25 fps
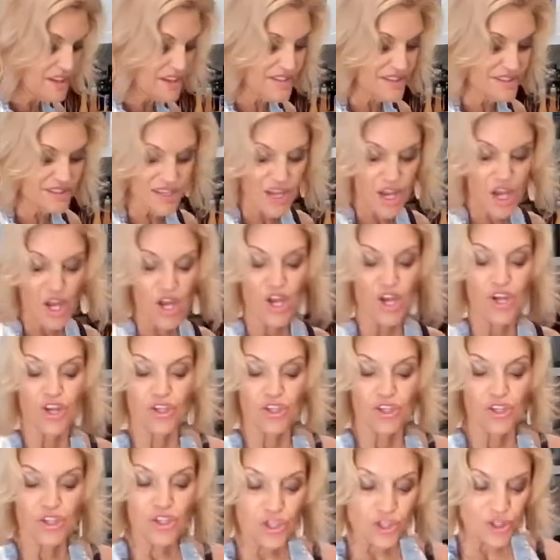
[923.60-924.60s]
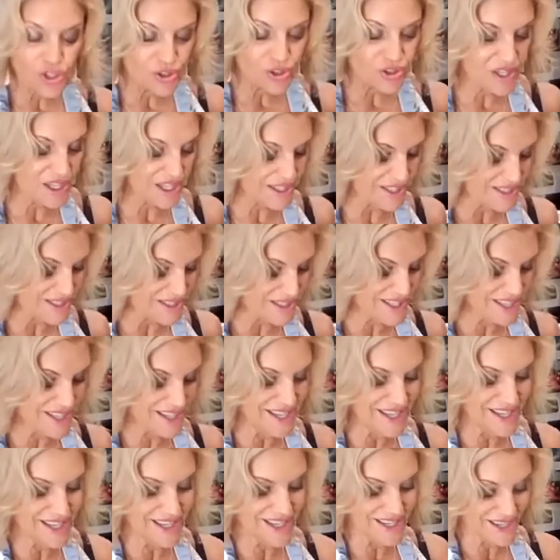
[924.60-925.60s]
is nutrients
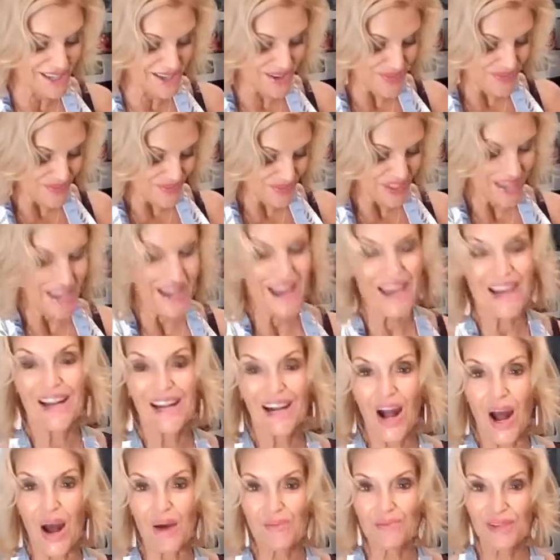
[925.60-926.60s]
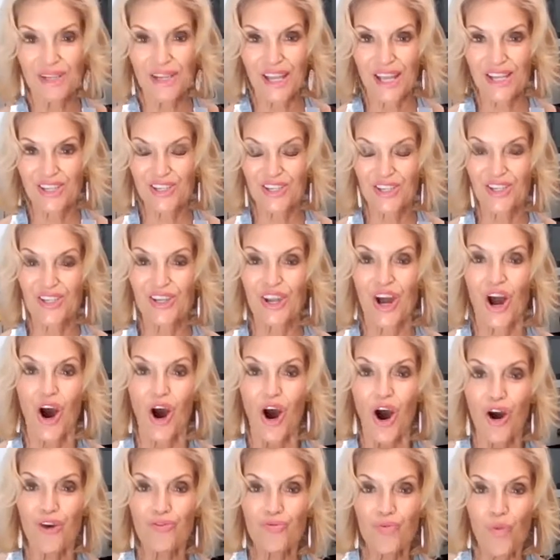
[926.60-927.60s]
and a combination
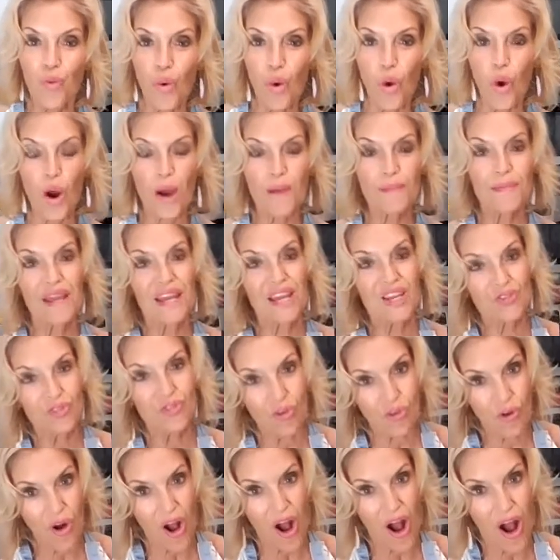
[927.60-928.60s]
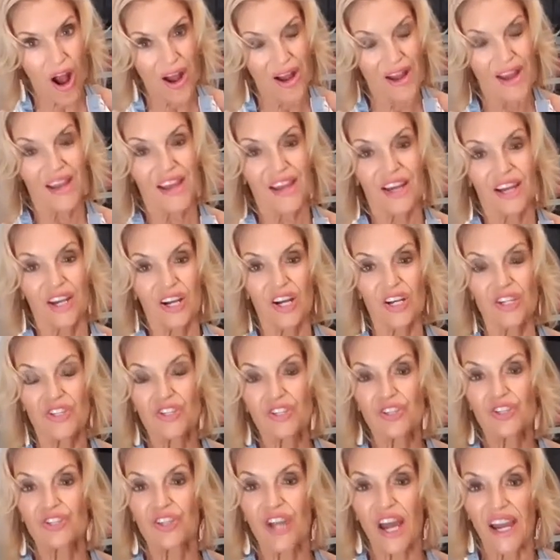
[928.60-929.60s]
of warm and raw,
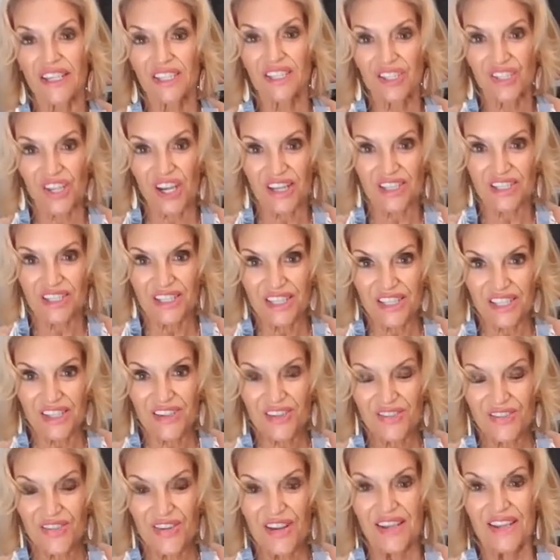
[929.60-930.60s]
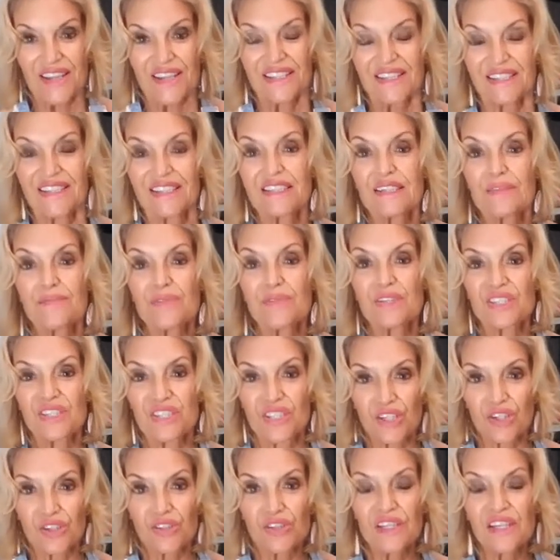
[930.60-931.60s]
because your digestive system
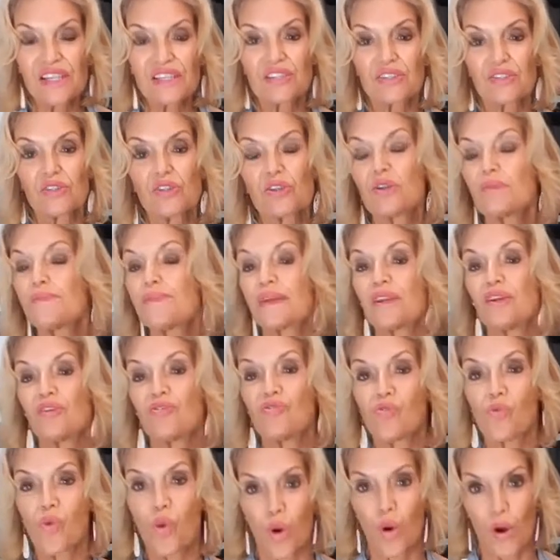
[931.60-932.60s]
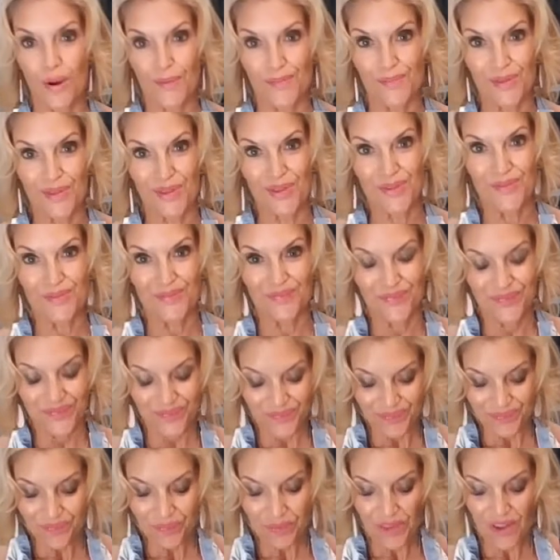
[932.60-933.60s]
still needs a little bit of warmth.
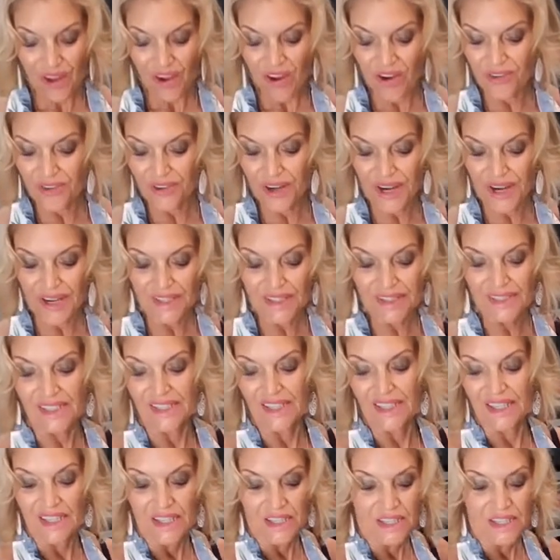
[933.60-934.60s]
All right,